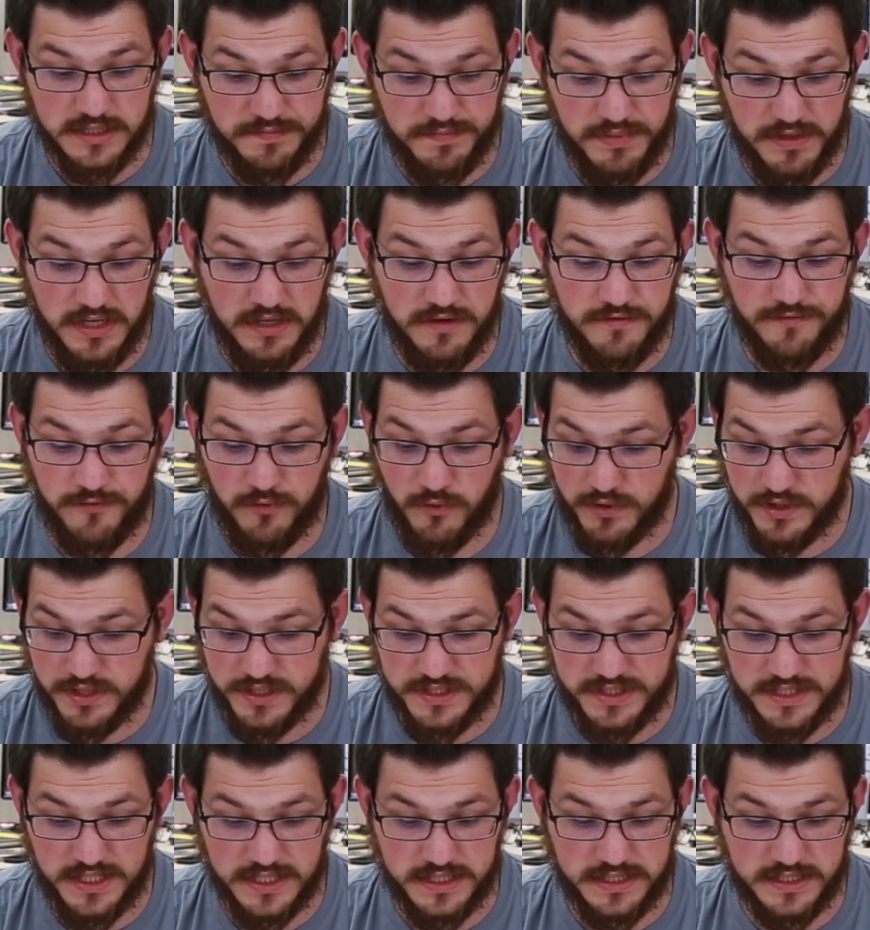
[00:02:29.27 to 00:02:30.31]
speed 40
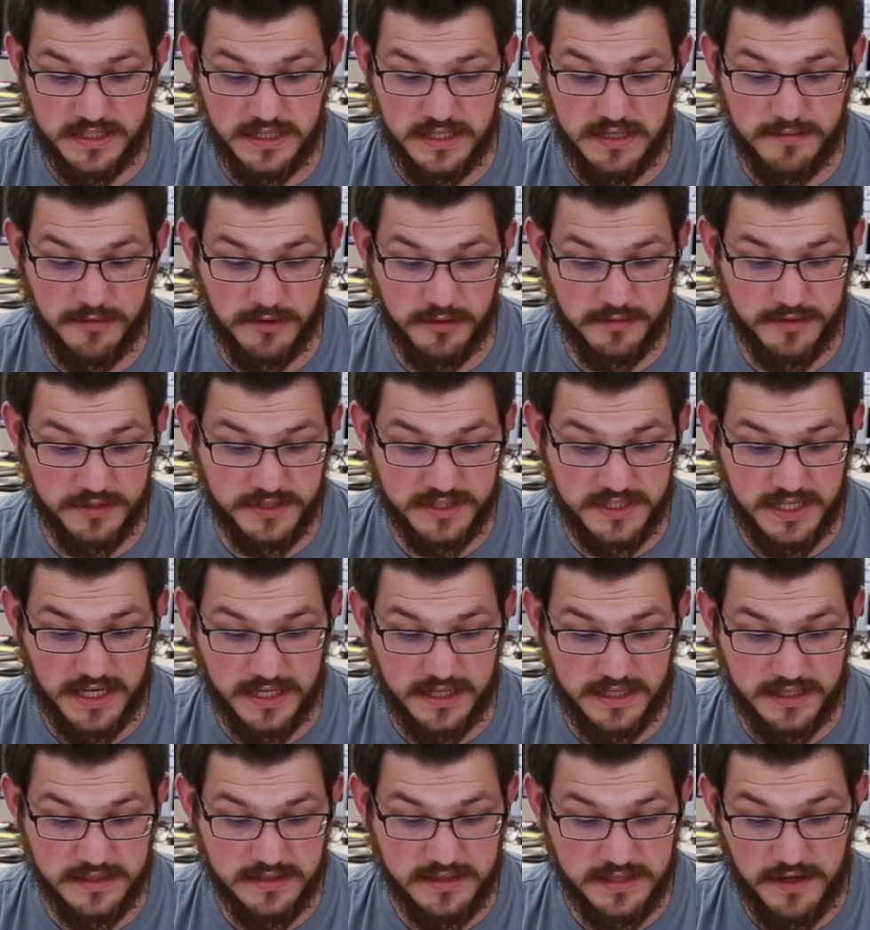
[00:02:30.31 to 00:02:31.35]
to 60 millimeters
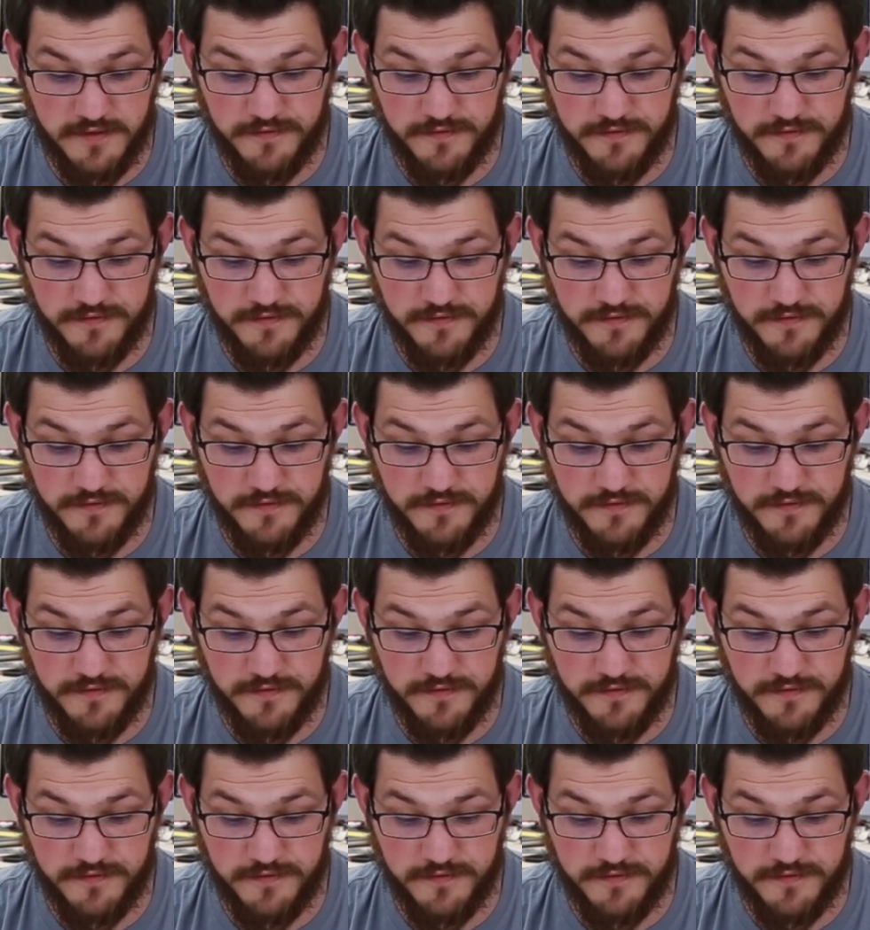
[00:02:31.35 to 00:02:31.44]
second.